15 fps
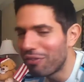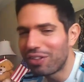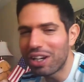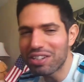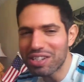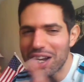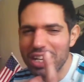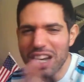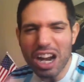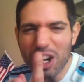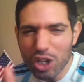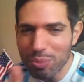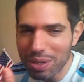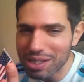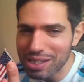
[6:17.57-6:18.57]
If there's any
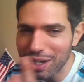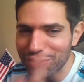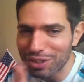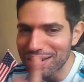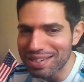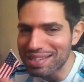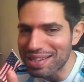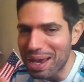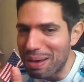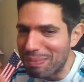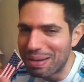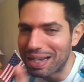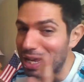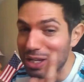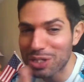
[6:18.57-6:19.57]
arguments after this
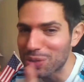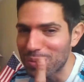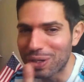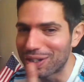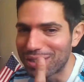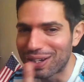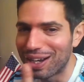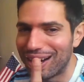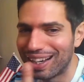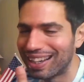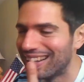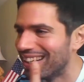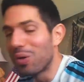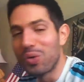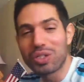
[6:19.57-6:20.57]
game, man, I swear to
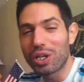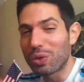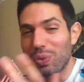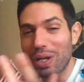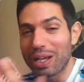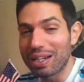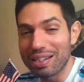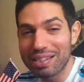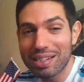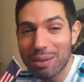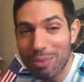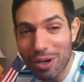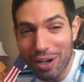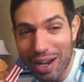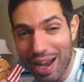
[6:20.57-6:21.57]
God, who's the greatest?
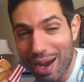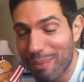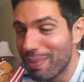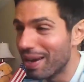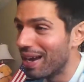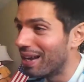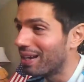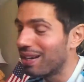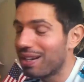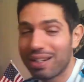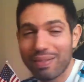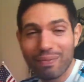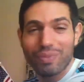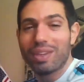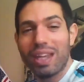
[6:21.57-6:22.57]
Come on now, man.
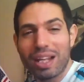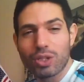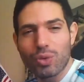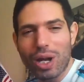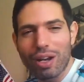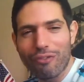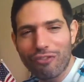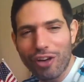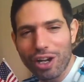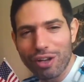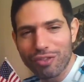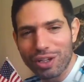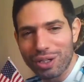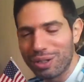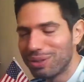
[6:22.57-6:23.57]
It's right in front
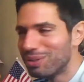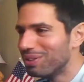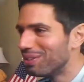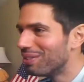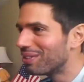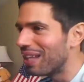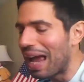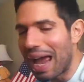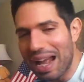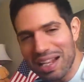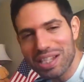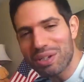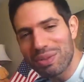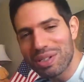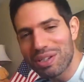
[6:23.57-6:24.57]
of you. The
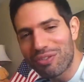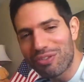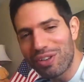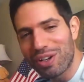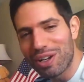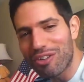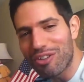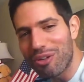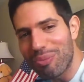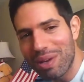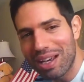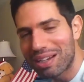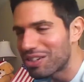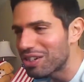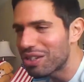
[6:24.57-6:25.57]
answer is in front of you,
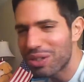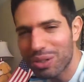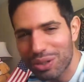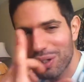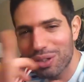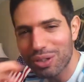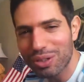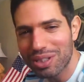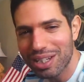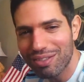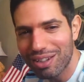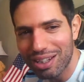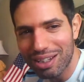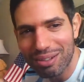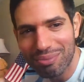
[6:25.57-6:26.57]
man. Just turn on your
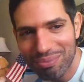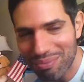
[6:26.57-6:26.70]
TV.